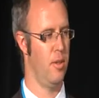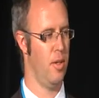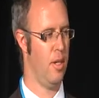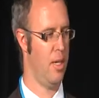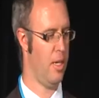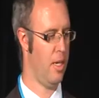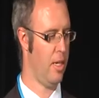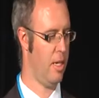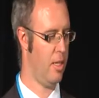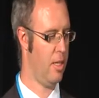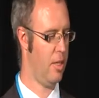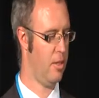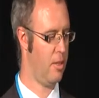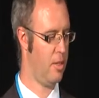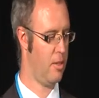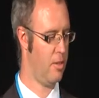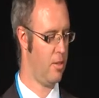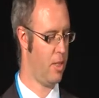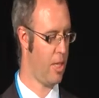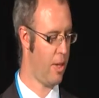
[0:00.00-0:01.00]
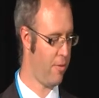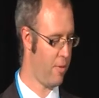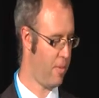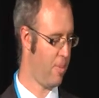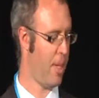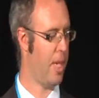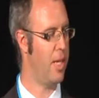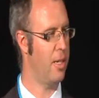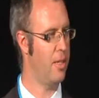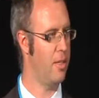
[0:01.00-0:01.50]
There's 7
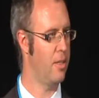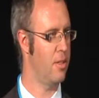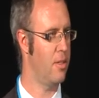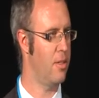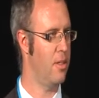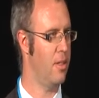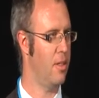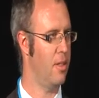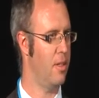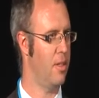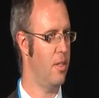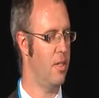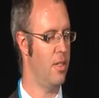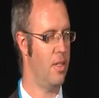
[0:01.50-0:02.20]
patents that the